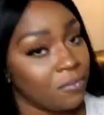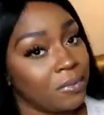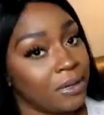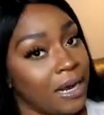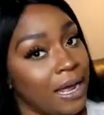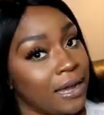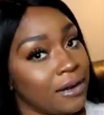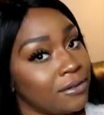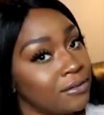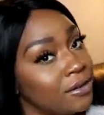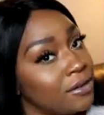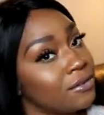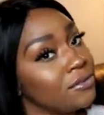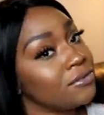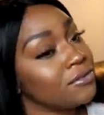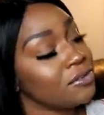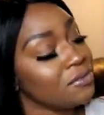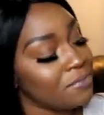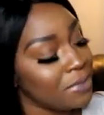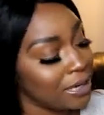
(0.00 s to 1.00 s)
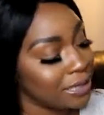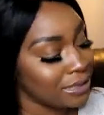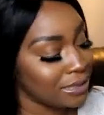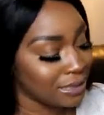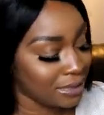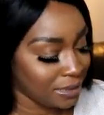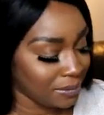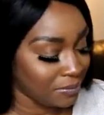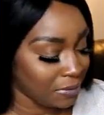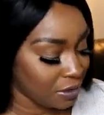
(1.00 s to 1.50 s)
but I don't know, you might
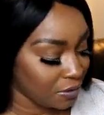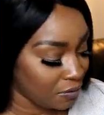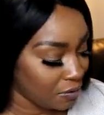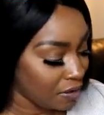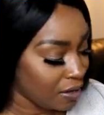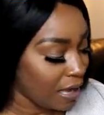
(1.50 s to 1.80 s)
see me